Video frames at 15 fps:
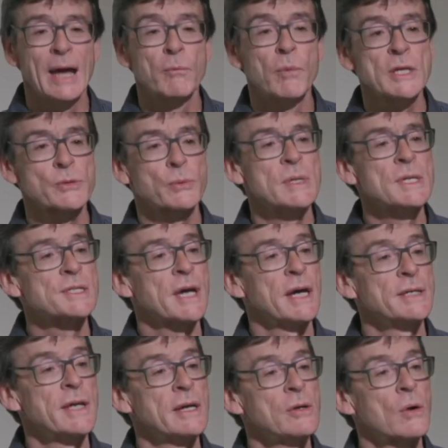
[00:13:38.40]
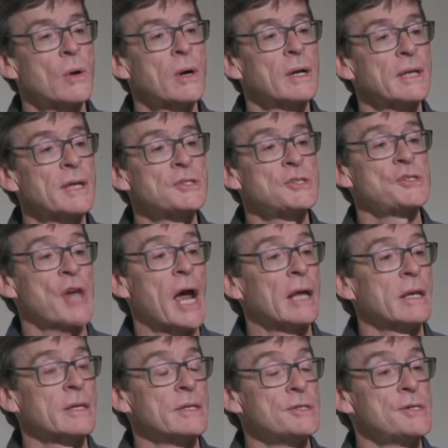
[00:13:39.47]
And once we're inside that door, let's
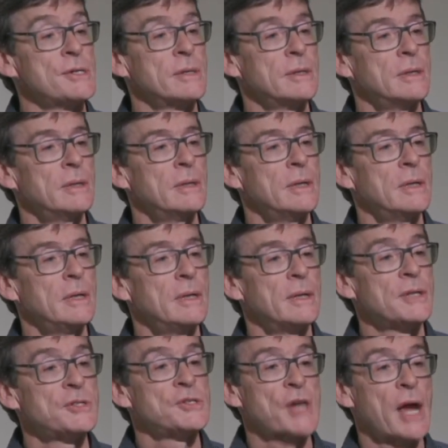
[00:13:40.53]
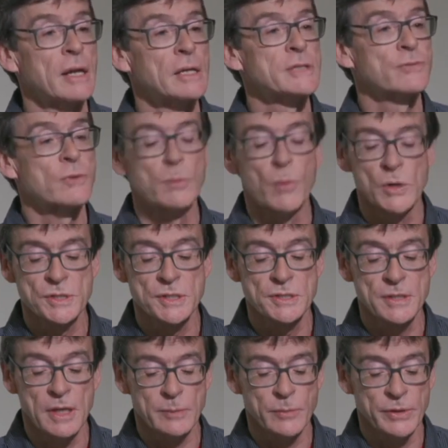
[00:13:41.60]
challenge. Let's challenge for more
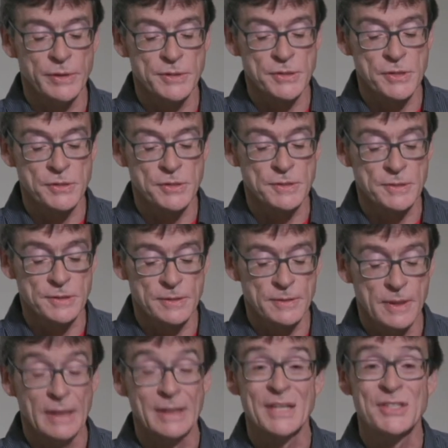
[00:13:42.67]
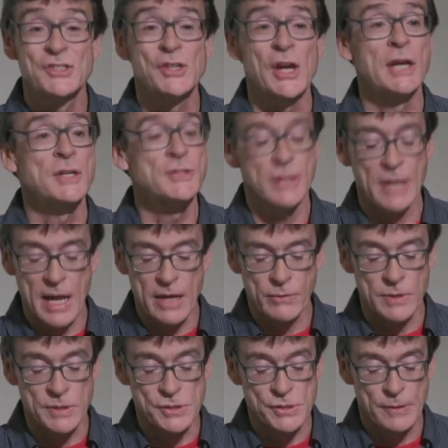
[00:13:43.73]
sustainable decisions. Let's change the
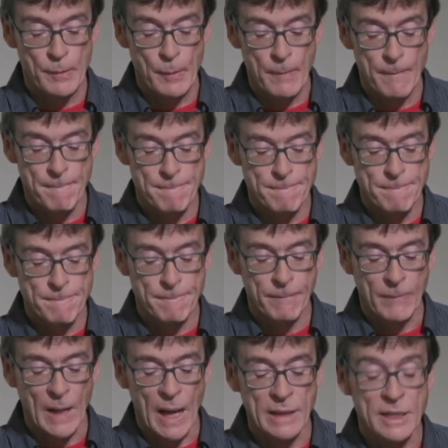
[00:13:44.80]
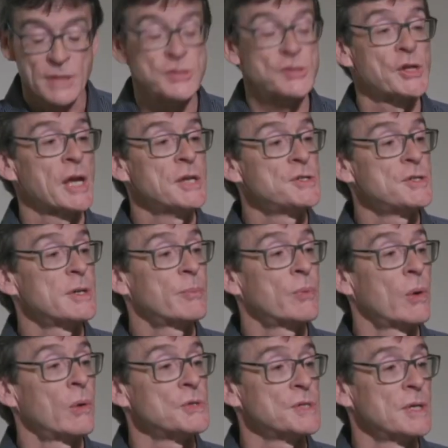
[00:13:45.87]
language, and let's change the
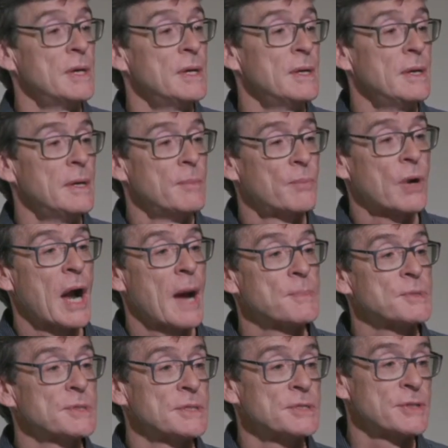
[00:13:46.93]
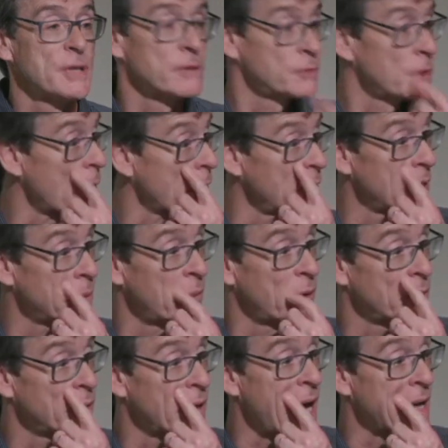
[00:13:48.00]
approach. Perhaps instead of talking
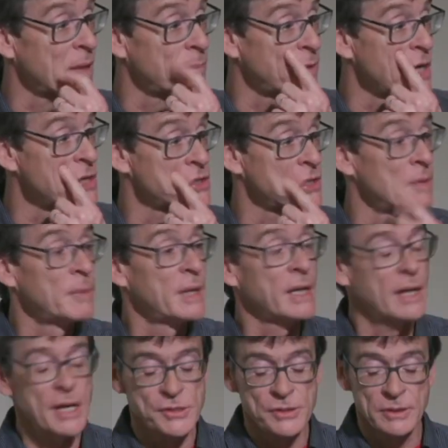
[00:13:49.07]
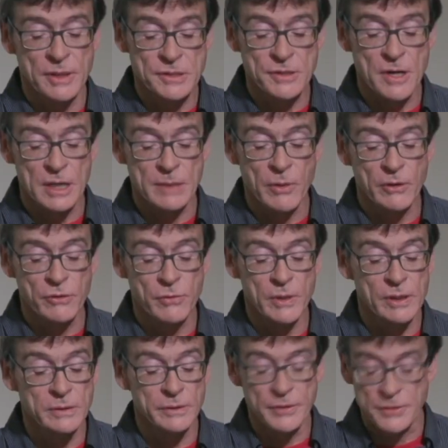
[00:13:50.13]
about adaptation and mitigation, let's talk about
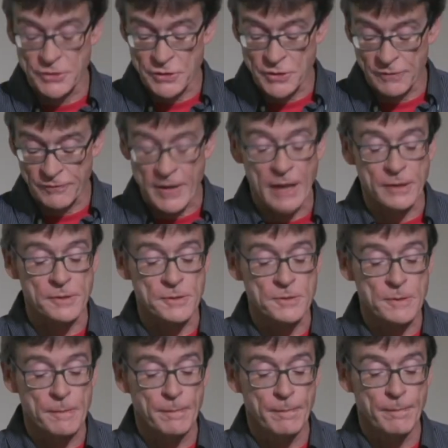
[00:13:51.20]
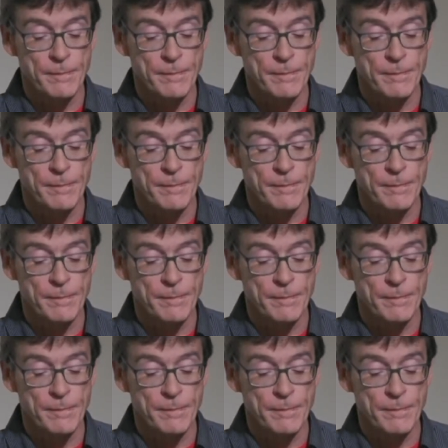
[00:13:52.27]
critical decision factors.